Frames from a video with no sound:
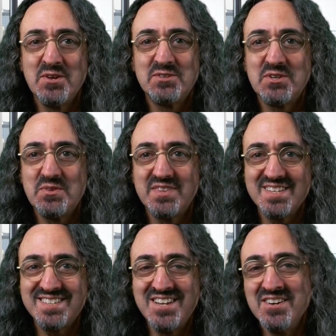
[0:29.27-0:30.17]
So
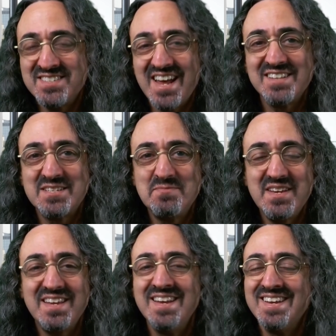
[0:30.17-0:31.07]
this turns out to
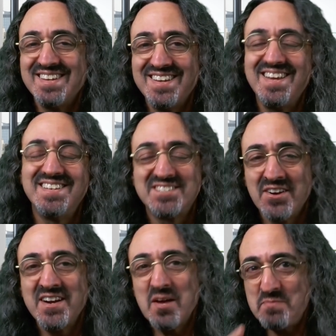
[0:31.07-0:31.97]
be, it
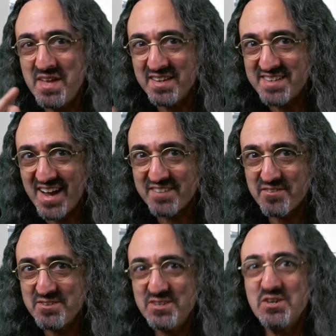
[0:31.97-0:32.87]
started out being a doc
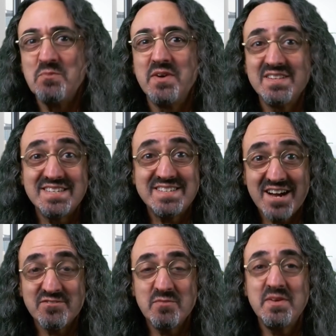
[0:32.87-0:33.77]
for you, but it's a
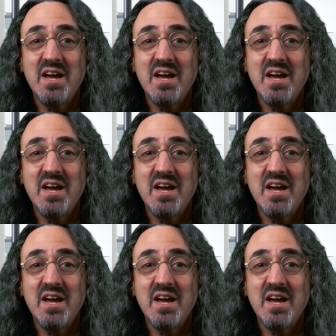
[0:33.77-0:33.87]
doc for me.